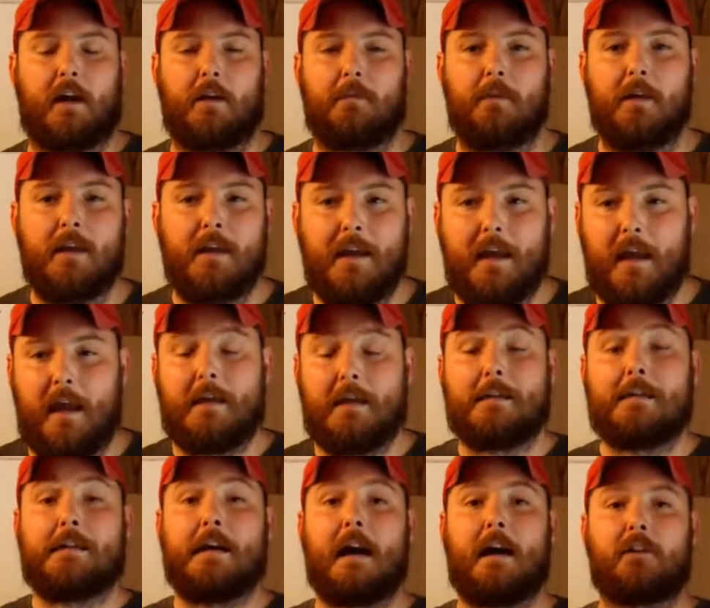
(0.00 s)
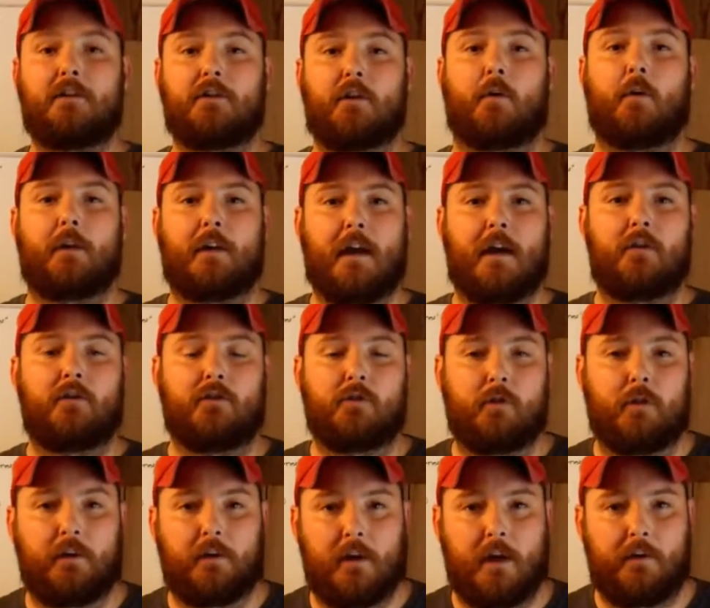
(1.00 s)
enjoys sitting on the couch
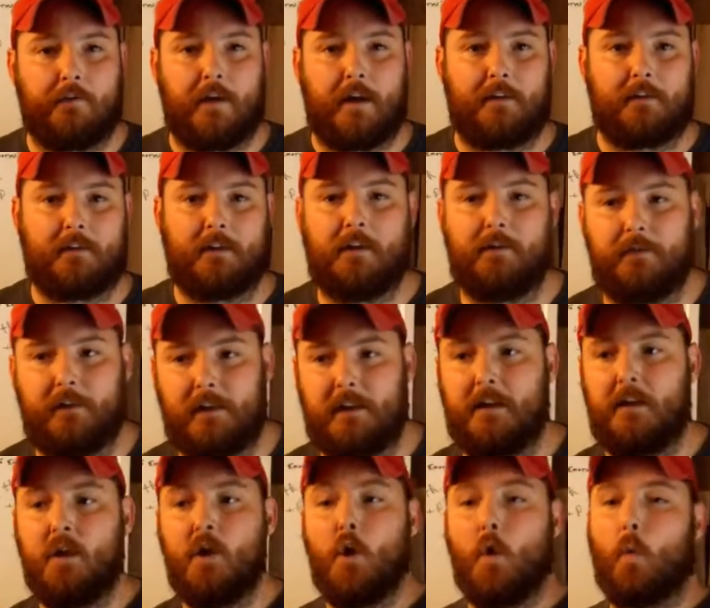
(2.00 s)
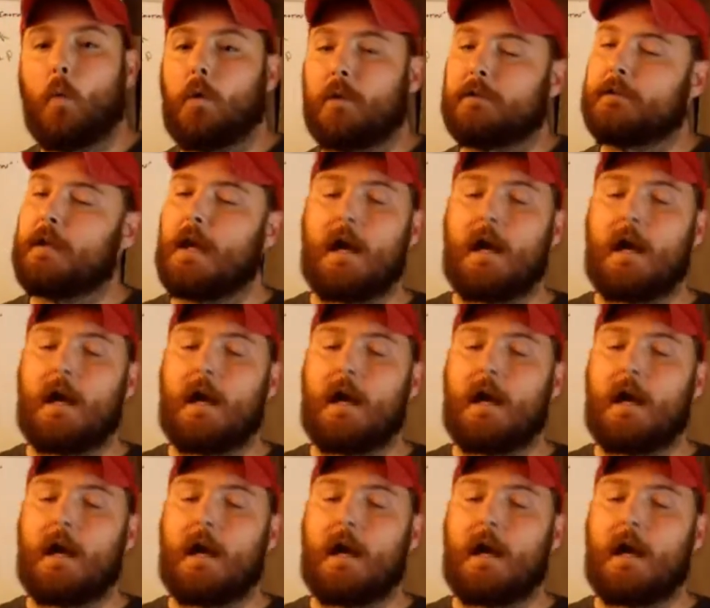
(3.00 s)
watching TV all the time